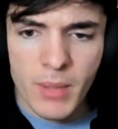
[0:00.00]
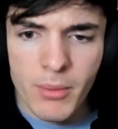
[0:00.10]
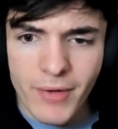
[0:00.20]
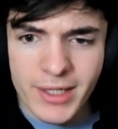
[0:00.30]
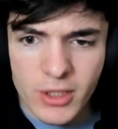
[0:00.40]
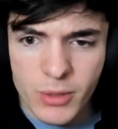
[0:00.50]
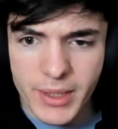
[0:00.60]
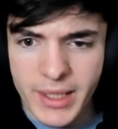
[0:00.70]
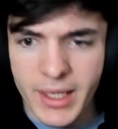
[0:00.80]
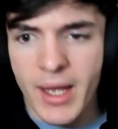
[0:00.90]
providing
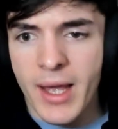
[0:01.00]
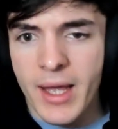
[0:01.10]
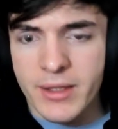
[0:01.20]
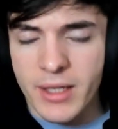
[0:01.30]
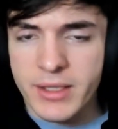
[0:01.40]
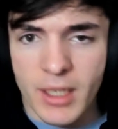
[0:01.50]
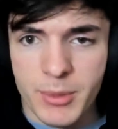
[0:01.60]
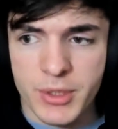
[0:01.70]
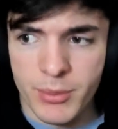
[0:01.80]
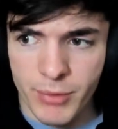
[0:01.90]
liquidity does
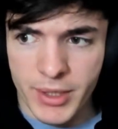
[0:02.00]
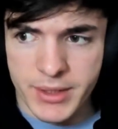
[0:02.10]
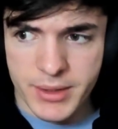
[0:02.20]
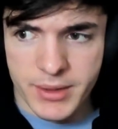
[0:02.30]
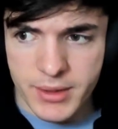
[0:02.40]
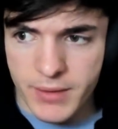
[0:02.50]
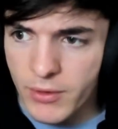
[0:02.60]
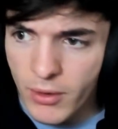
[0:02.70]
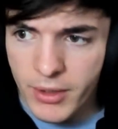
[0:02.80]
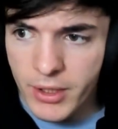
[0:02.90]
come with some risks, if
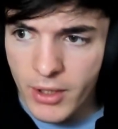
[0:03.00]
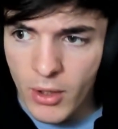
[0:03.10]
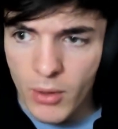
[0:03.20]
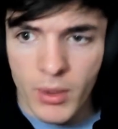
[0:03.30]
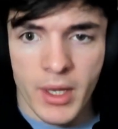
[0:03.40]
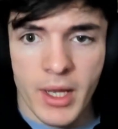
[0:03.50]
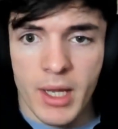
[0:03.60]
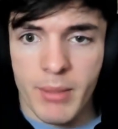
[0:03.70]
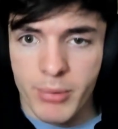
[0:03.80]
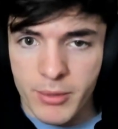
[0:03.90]
you don't already know,
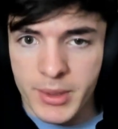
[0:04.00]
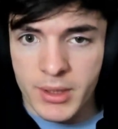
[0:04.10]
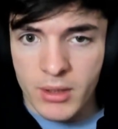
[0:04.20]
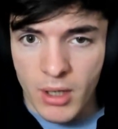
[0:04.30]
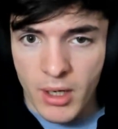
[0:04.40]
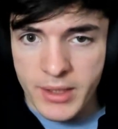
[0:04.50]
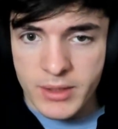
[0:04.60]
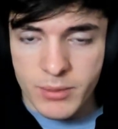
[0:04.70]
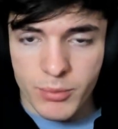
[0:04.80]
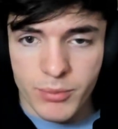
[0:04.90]
and permanent
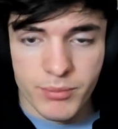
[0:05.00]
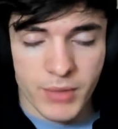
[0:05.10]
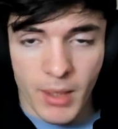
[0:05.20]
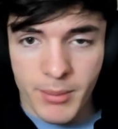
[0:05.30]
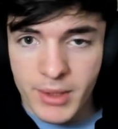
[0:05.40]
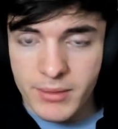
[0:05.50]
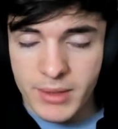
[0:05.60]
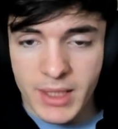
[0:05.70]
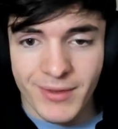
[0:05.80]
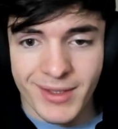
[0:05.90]
loss. I'm going to
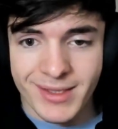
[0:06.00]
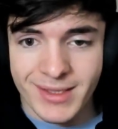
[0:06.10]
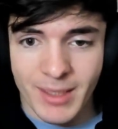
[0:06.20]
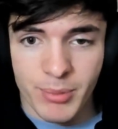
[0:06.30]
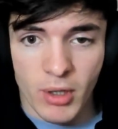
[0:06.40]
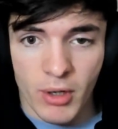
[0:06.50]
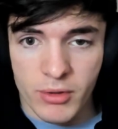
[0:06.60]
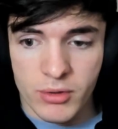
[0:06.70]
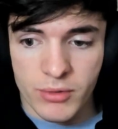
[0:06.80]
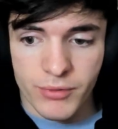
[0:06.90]
leave a separate
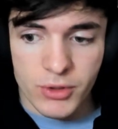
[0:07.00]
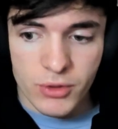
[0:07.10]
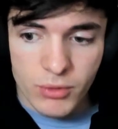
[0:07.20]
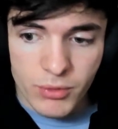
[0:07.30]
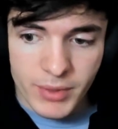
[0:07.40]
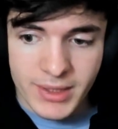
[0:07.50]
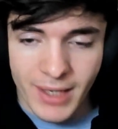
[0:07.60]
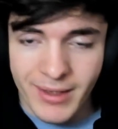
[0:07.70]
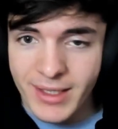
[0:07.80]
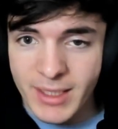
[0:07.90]
article for you to read
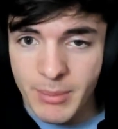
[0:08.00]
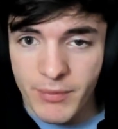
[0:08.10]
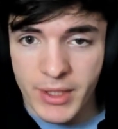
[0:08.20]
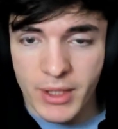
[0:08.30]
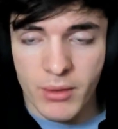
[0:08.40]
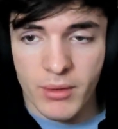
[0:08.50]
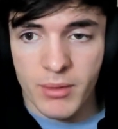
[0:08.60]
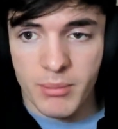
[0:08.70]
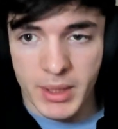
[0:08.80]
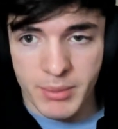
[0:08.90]
down in a separate video
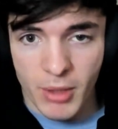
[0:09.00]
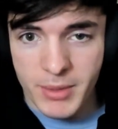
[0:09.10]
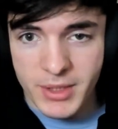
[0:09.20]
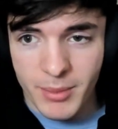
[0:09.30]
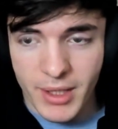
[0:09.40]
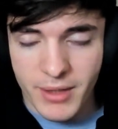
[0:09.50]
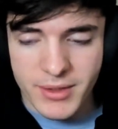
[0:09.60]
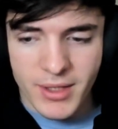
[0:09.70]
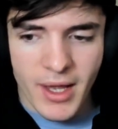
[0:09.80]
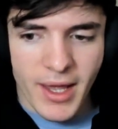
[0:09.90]
by probably someone
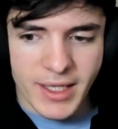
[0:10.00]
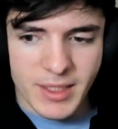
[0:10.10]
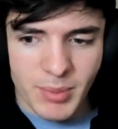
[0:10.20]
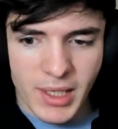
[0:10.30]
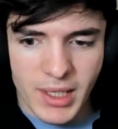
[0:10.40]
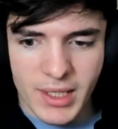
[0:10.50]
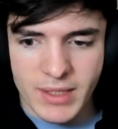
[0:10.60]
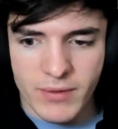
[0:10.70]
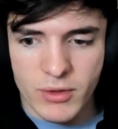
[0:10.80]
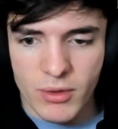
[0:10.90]
else explaining
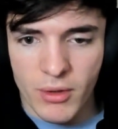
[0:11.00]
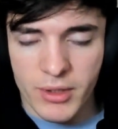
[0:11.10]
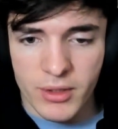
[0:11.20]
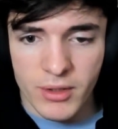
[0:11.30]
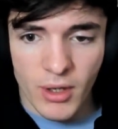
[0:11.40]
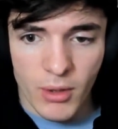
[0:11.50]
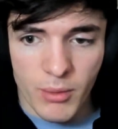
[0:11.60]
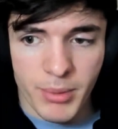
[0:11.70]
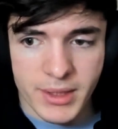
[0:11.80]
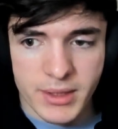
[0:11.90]
this if you don't already
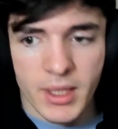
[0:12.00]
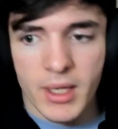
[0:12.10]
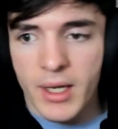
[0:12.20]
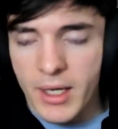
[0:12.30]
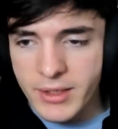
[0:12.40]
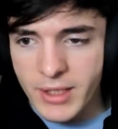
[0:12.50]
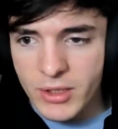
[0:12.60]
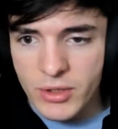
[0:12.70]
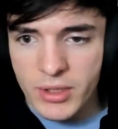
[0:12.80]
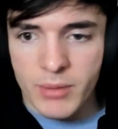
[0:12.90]
know, but
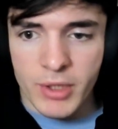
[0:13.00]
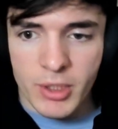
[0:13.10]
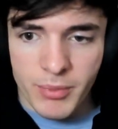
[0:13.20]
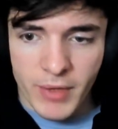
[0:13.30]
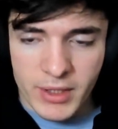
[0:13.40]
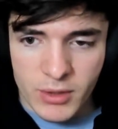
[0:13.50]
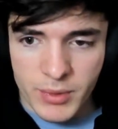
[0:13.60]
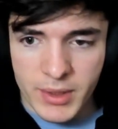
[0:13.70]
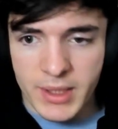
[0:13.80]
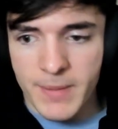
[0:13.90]
essentially when you provide
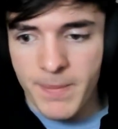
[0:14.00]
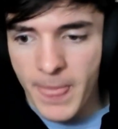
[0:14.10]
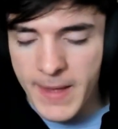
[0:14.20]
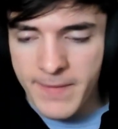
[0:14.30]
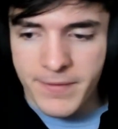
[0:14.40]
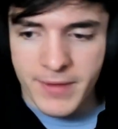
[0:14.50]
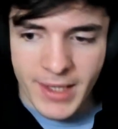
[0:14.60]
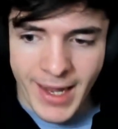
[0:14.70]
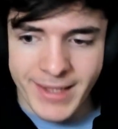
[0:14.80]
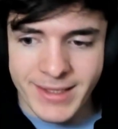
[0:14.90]
liquidity, if
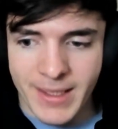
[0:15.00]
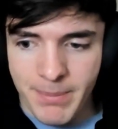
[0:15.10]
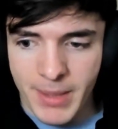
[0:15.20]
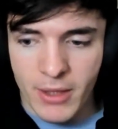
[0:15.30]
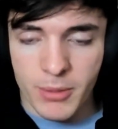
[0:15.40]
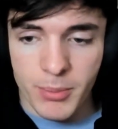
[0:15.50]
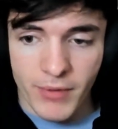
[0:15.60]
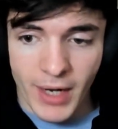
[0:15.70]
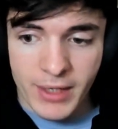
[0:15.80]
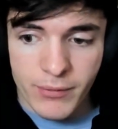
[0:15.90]
the asset pair you're
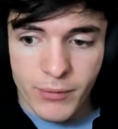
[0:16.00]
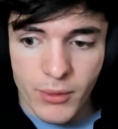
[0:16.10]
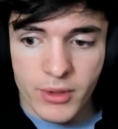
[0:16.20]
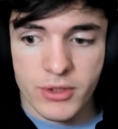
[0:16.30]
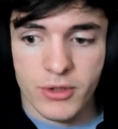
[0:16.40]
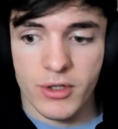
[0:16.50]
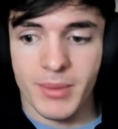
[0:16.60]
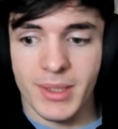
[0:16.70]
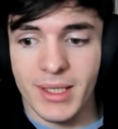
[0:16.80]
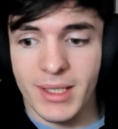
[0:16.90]
providing forks, you're going to
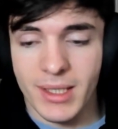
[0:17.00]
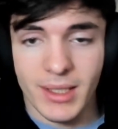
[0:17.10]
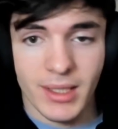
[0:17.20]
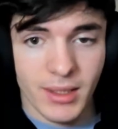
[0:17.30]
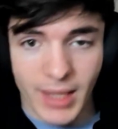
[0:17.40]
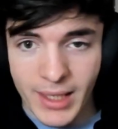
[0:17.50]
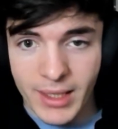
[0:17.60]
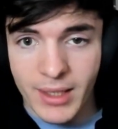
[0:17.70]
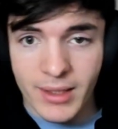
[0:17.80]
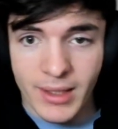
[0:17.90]
be needing
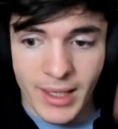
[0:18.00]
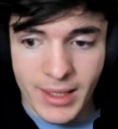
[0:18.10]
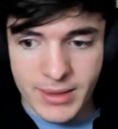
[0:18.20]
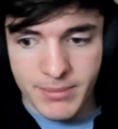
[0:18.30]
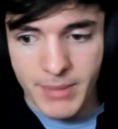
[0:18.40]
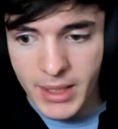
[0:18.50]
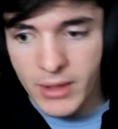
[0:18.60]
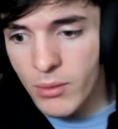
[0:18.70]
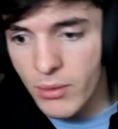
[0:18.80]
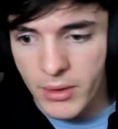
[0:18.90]
ADA and
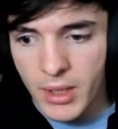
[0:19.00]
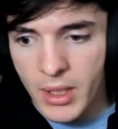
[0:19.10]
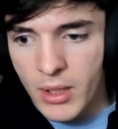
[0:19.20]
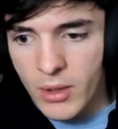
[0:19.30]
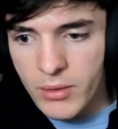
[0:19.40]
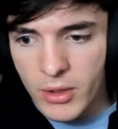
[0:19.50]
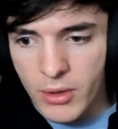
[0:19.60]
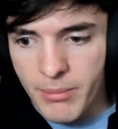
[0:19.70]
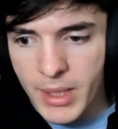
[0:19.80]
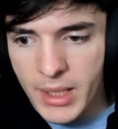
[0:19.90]
Min, or
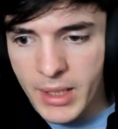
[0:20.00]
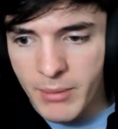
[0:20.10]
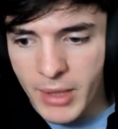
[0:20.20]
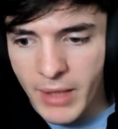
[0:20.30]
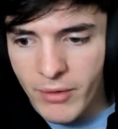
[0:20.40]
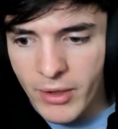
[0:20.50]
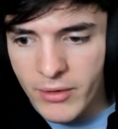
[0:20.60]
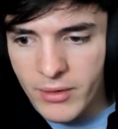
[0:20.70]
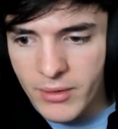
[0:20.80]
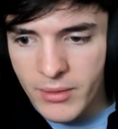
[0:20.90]
Min and whatever
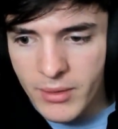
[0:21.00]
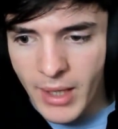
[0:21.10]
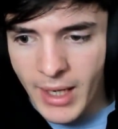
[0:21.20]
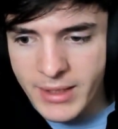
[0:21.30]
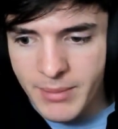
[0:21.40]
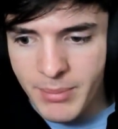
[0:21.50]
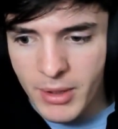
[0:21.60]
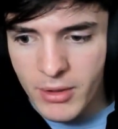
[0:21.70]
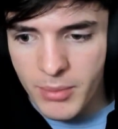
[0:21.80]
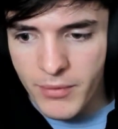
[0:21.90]
other asset
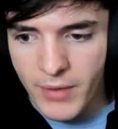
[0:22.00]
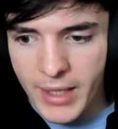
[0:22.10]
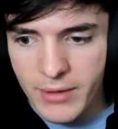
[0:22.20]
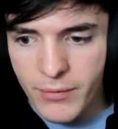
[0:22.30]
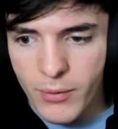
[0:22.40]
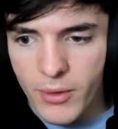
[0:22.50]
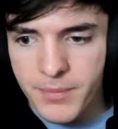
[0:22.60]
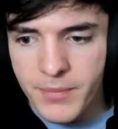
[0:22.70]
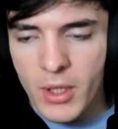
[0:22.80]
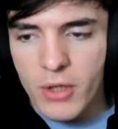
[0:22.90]
pair you're providing
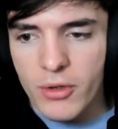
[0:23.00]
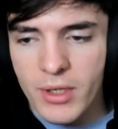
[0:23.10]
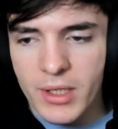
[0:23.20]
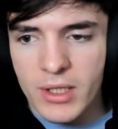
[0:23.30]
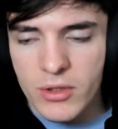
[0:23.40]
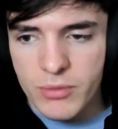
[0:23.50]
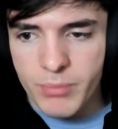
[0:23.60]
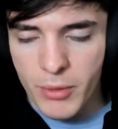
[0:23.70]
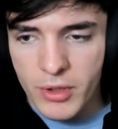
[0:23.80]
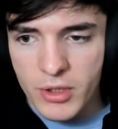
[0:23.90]
for. You're going to need
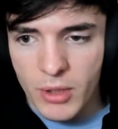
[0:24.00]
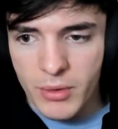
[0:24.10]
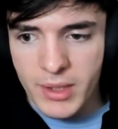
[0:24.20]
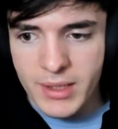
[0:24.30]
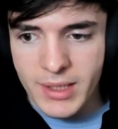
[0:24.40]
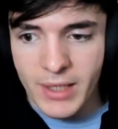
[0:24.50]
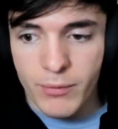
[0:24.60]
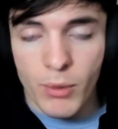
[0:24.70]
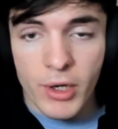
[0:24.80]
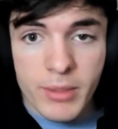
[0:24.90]
both the tokens, and
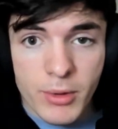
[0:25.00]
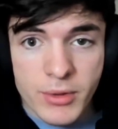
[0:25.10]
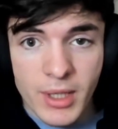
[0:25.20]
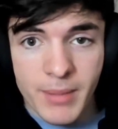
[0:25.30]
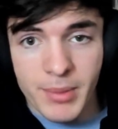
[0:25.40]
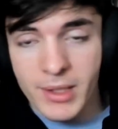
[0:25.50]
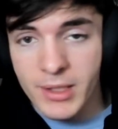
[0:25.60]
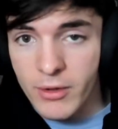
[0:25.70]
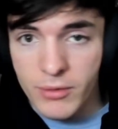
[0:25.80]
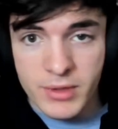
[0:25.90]
if one of them goes up and
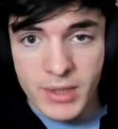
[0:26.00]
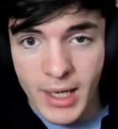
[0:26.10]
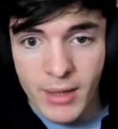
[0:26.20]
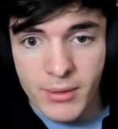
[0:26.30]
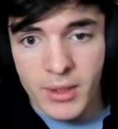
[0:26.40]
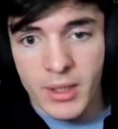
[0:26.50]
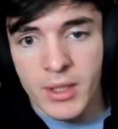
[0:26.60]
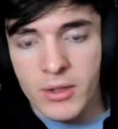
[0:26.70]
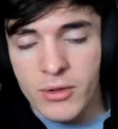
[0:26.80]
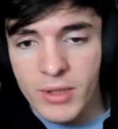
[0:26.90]
the other goes down,
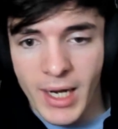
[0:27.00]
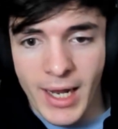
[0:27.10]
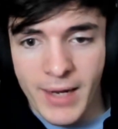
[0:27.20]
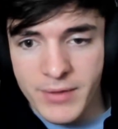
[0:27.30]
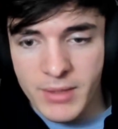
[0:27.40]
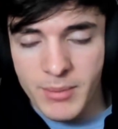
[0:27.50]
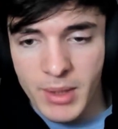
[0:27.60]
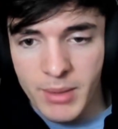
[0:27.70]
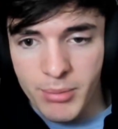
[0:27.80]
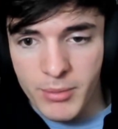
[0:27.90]
you're going to have some
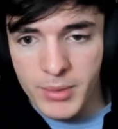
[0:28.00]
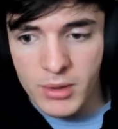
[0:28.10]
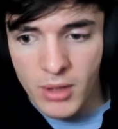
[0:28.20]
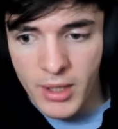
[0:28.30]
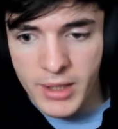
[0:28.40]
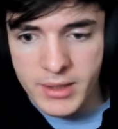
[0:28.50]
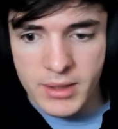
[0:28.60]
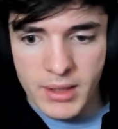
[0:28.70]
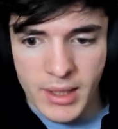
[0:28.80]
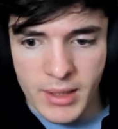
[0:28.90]
impermanent
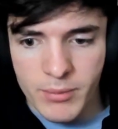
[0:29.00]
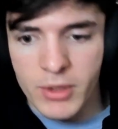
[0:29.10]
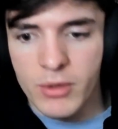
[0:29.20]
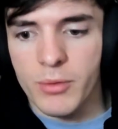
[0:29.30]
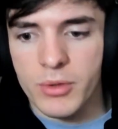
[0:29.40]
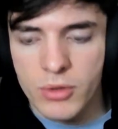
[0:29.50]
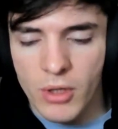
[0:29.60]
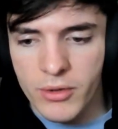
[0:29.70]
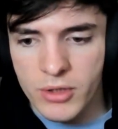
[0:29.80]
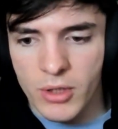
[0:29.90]
loss, and when you go to
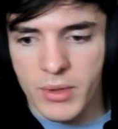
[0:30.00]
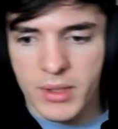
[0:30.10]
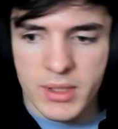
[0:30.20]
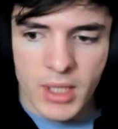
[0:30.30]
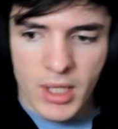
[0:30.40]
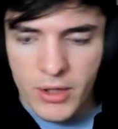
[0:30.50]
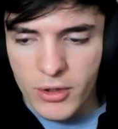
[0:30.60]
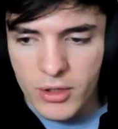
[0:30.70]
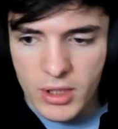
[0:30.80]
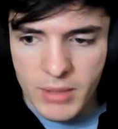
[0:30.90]
withdraw your tokens,
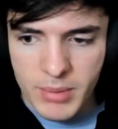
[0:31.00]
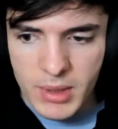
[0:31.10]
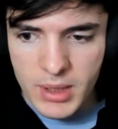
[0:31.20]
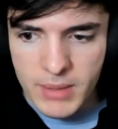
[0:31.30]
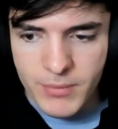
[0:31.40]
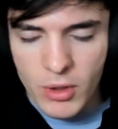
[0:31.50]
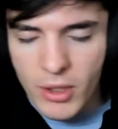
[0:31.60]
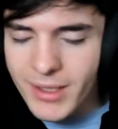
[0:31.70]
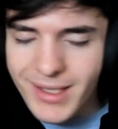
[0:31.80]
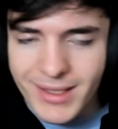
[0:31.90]
they're going to be, you're
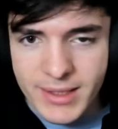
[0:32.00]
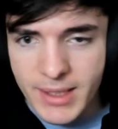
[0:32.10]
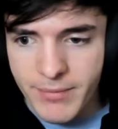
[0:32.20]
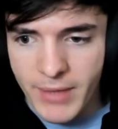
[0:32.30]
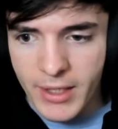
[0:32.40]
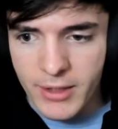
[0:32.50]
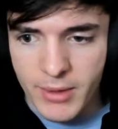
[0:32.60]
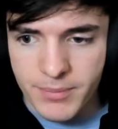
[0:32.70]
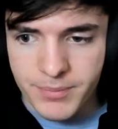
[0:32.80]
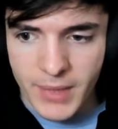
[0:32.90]
not going to get the same value
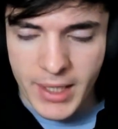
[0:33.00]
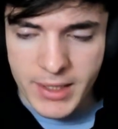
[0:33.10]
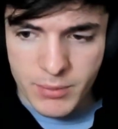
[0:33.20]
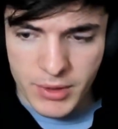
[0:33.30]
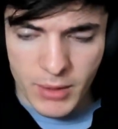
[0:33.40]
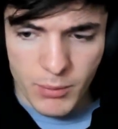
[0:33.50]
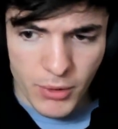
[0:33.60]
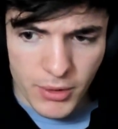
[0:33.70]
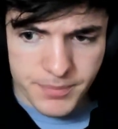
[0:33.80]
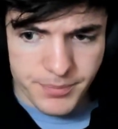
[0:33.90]
out as what they
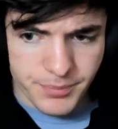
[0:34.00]
were